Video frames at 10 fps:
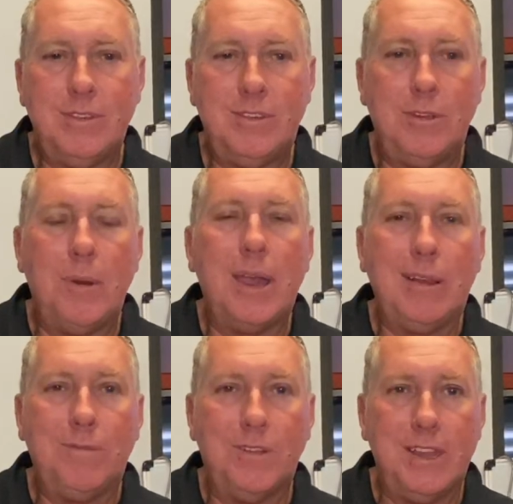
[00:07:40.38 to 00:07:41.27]

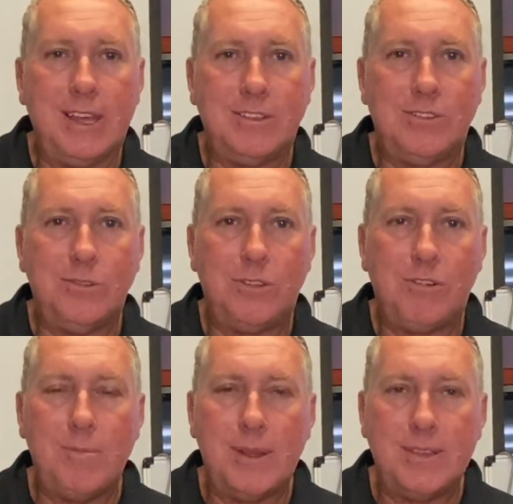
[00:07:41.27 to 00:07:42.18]
domain for the next 2 or
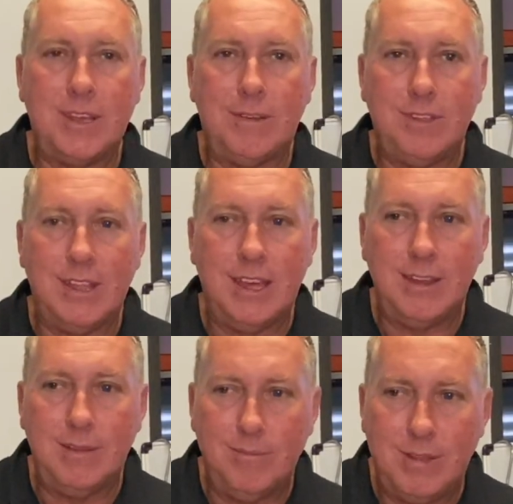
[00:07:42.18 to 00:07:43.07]
3 months after that.